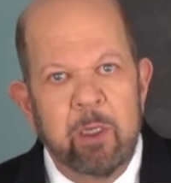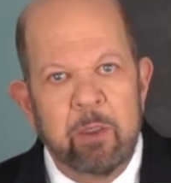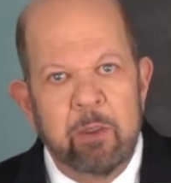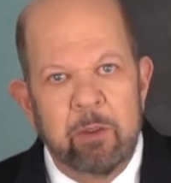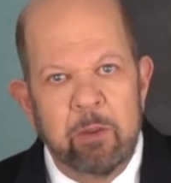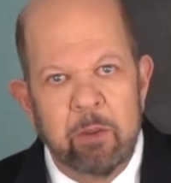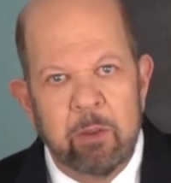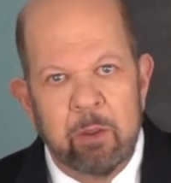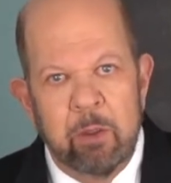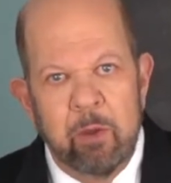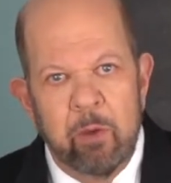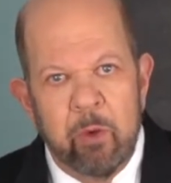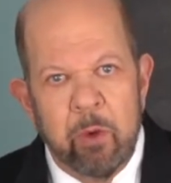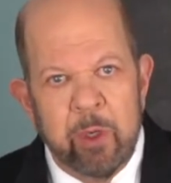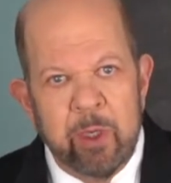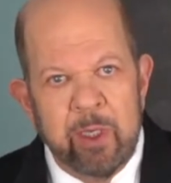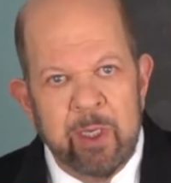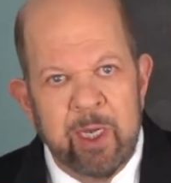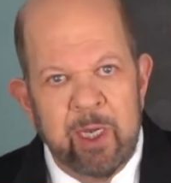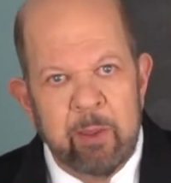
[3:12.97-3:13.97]
to
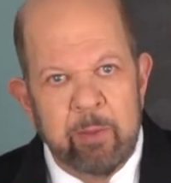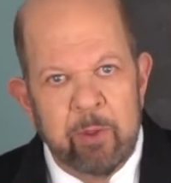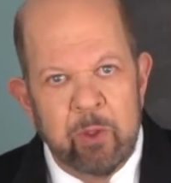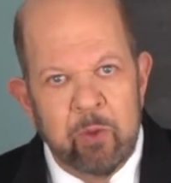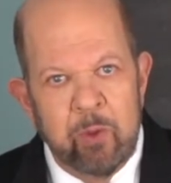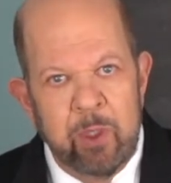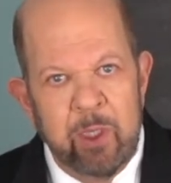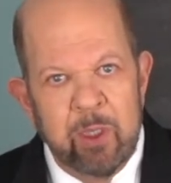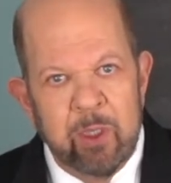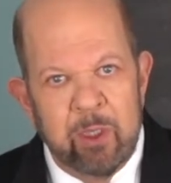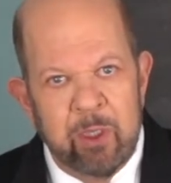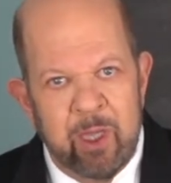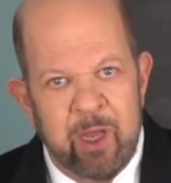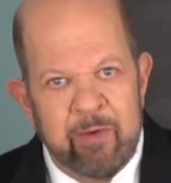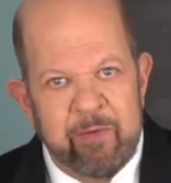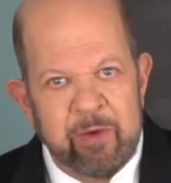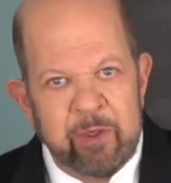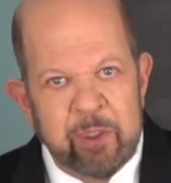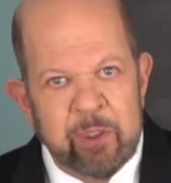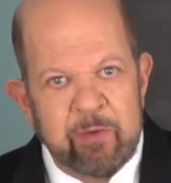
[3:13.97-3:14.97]
coordinate between the
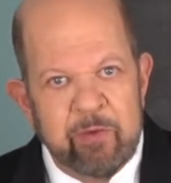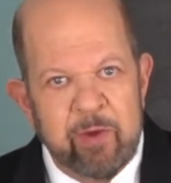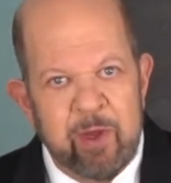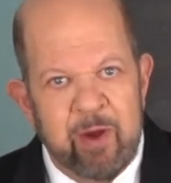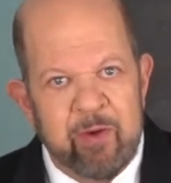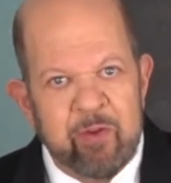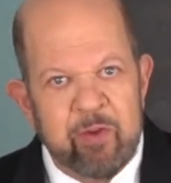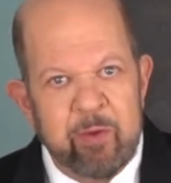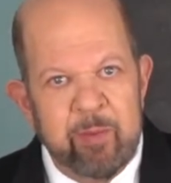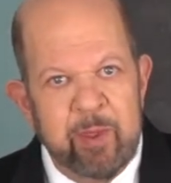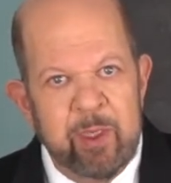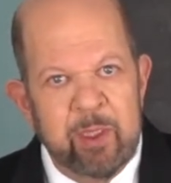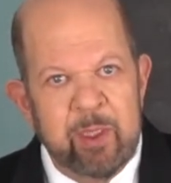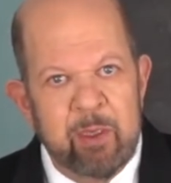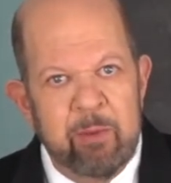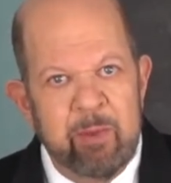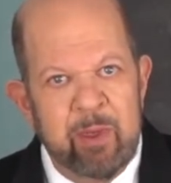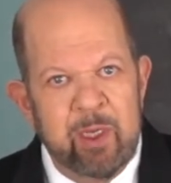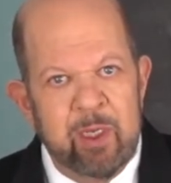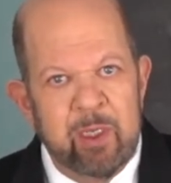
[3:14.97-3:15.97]
levels of government
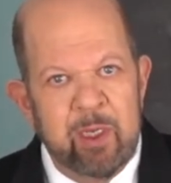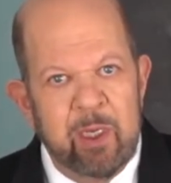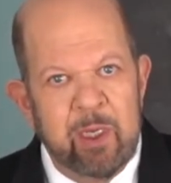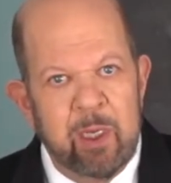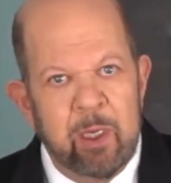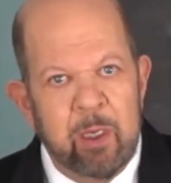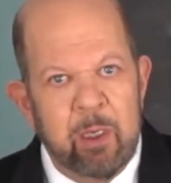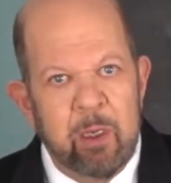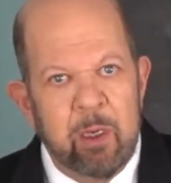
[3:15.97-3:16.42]
in maintaining